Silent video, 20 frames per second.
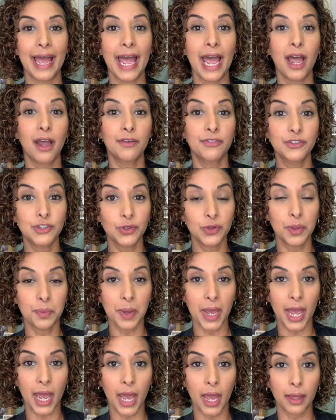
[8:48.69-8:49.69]
after the
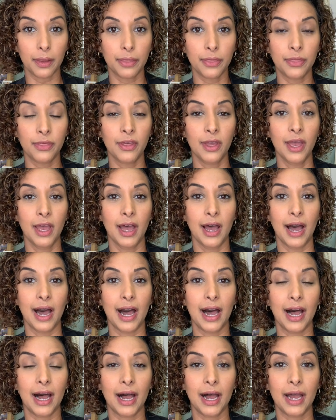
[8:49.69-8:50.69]
bath,
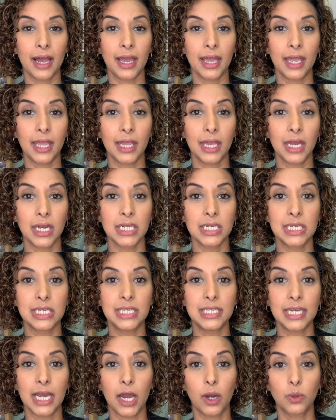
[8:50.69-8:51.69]
I
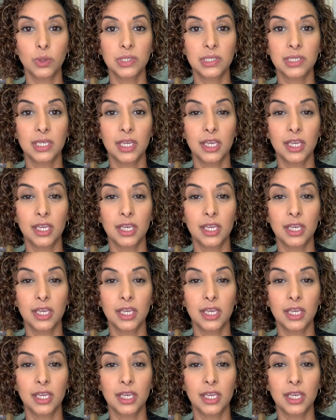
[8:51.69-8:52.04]
douse